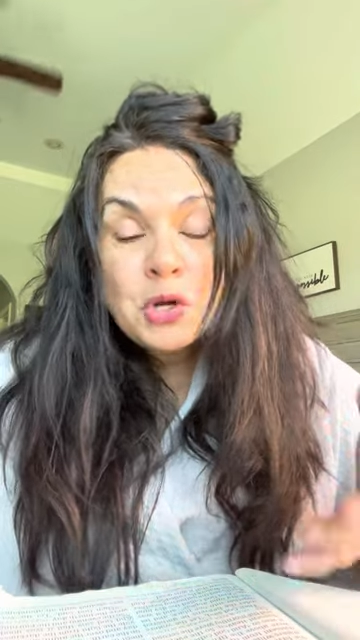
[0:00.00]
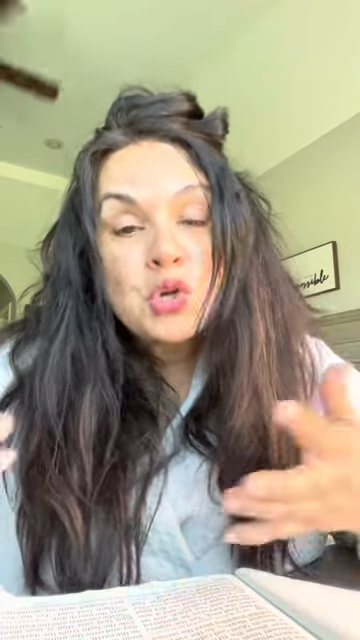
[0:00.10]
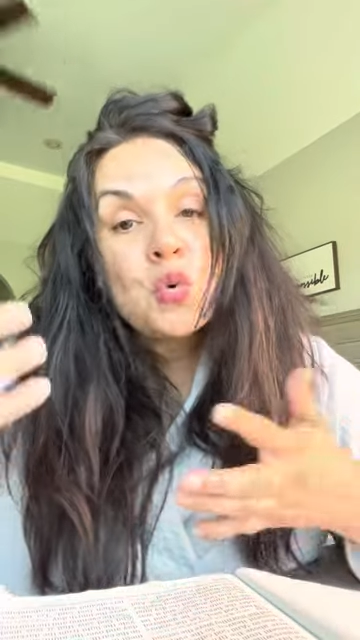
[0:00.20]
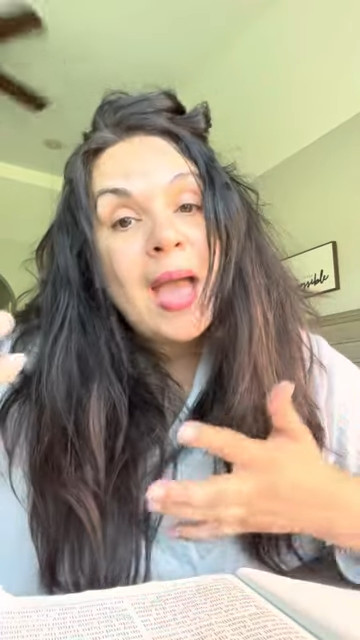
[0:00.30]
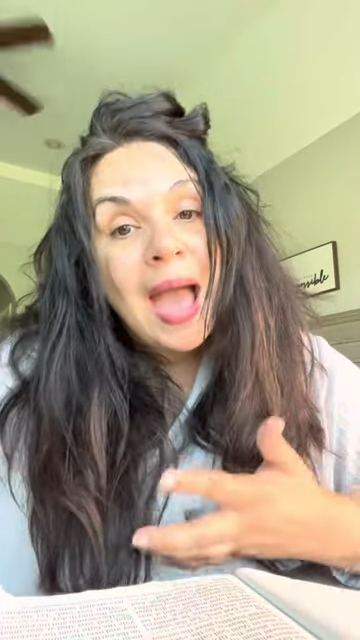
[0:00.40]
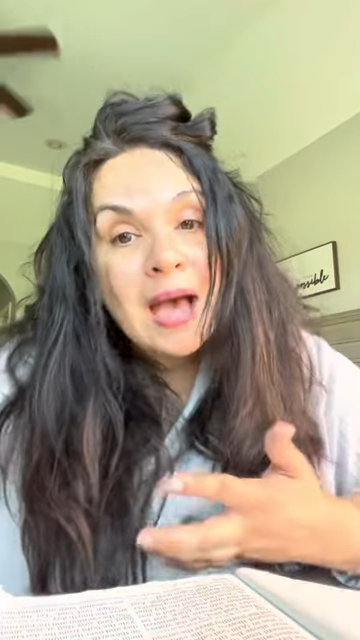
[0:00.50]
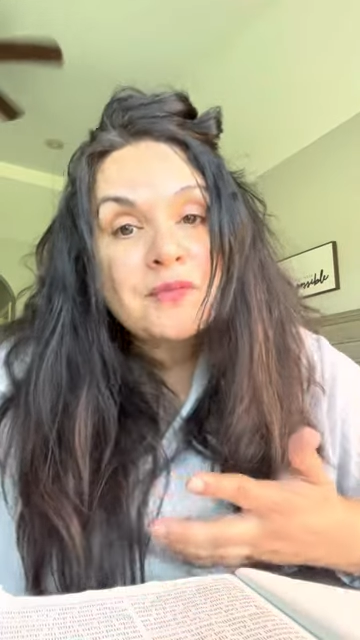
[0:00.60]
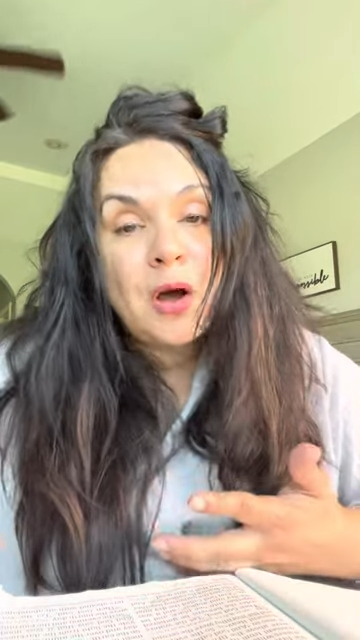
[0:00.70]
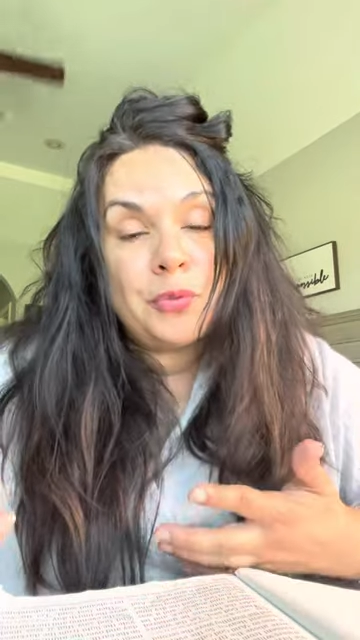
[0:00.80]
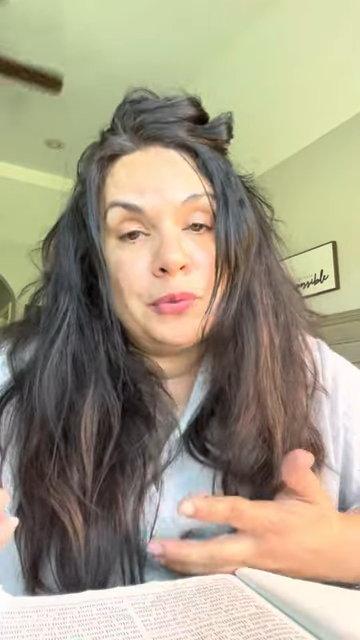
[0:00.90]
who have
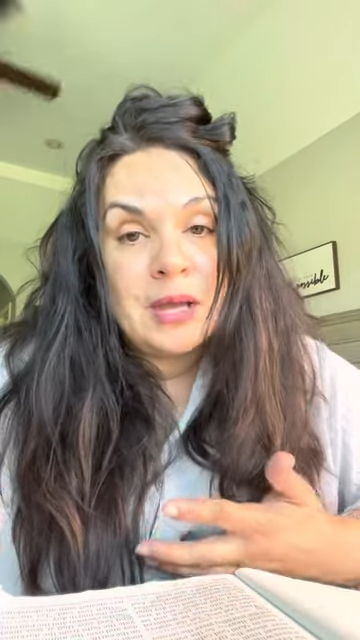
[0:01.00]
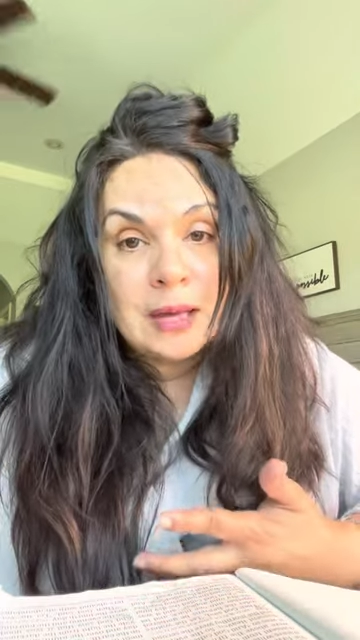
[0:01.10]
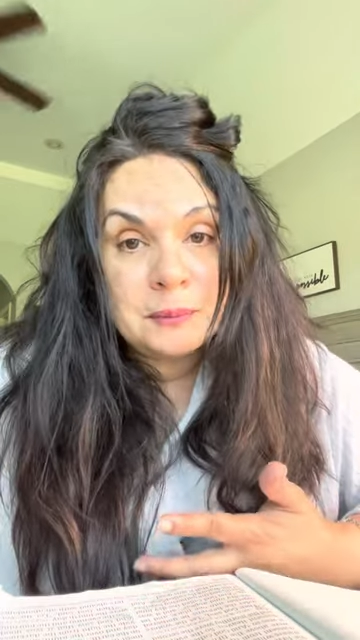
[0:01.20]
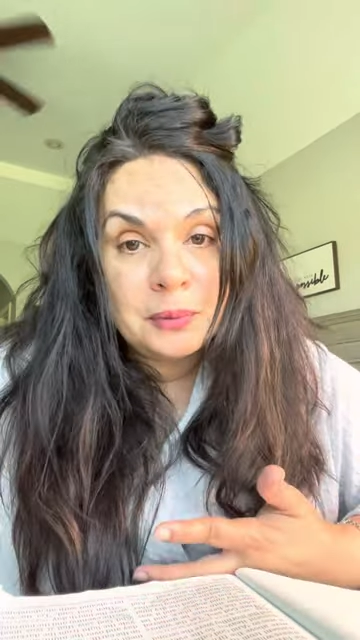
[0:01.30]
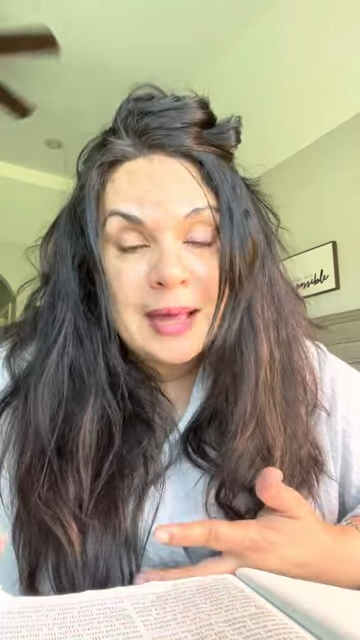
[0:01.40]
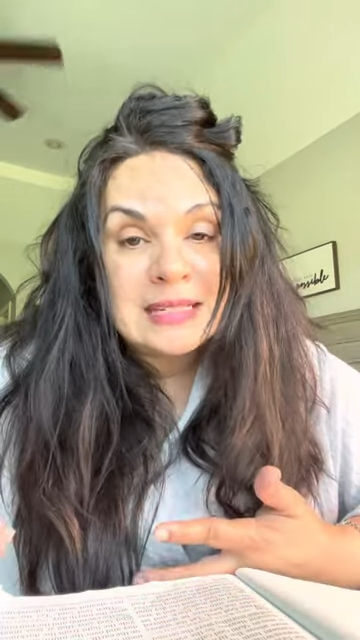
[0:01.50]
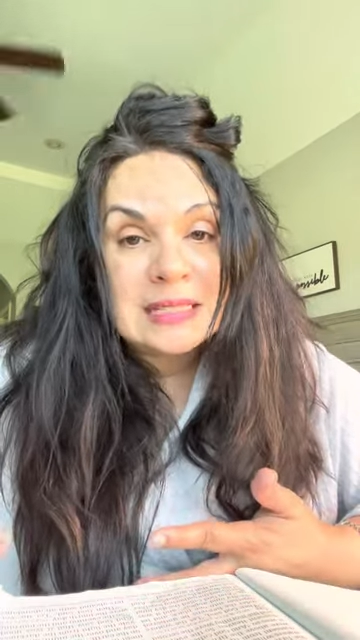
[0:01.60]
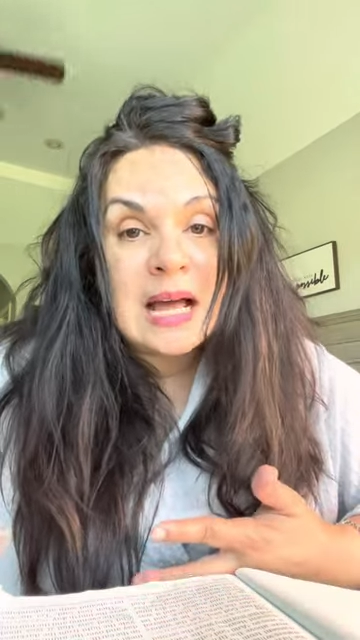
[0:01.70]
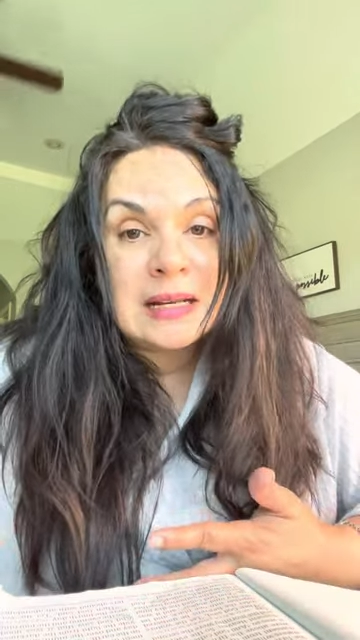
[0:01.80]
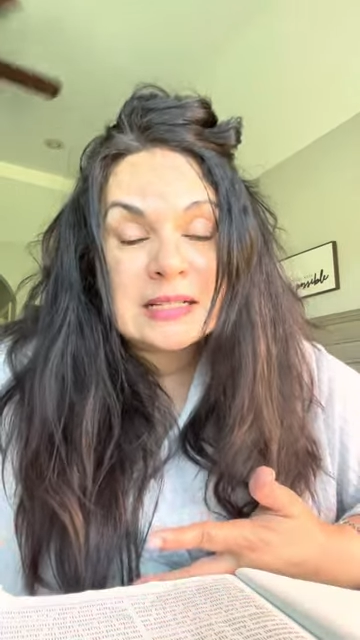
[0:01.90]
gone through the unplanned
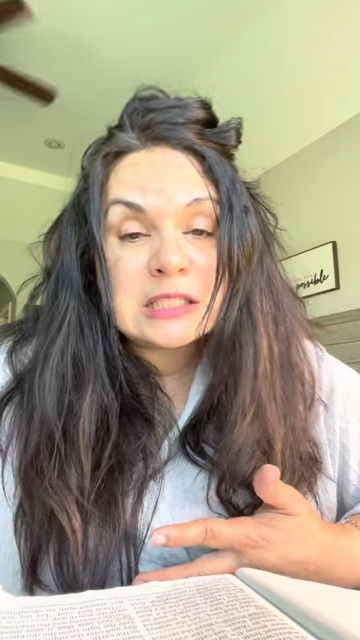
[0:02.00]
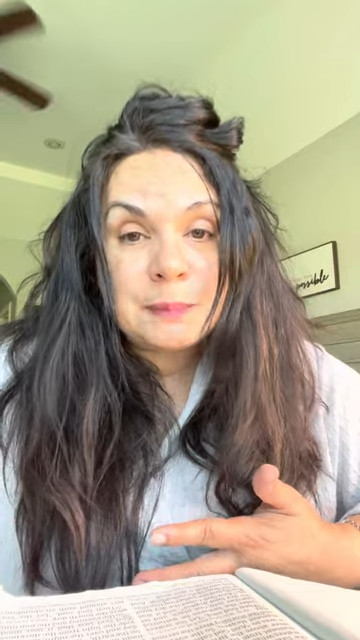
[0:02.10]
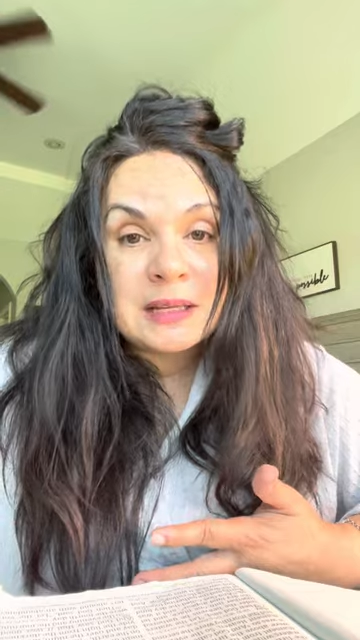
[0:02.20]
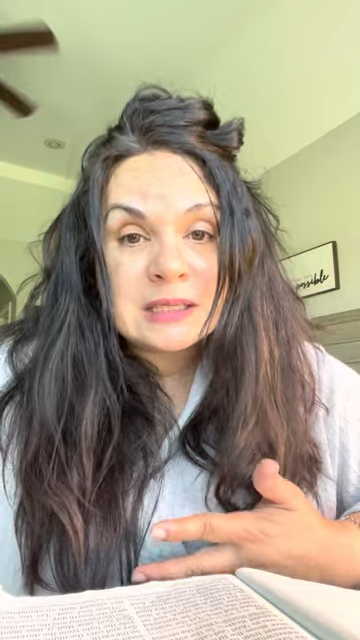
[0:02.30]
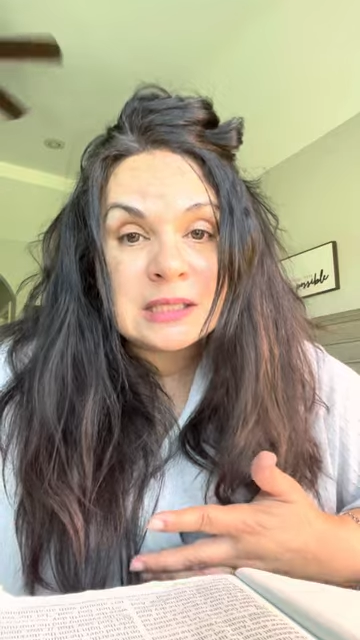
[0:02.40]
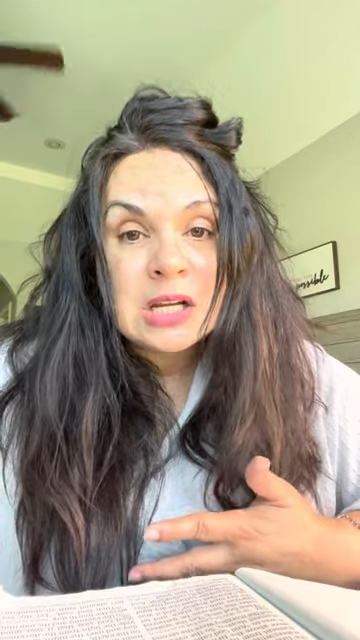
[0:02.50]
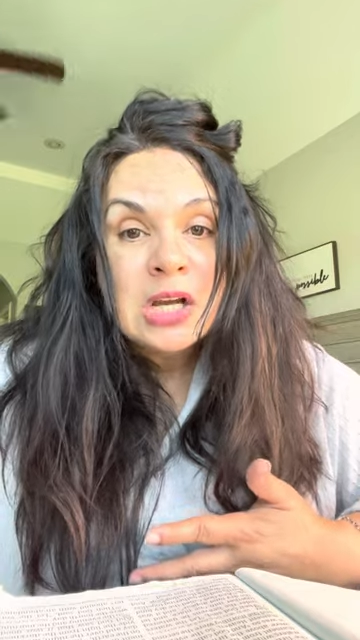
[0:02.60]
and unexpected.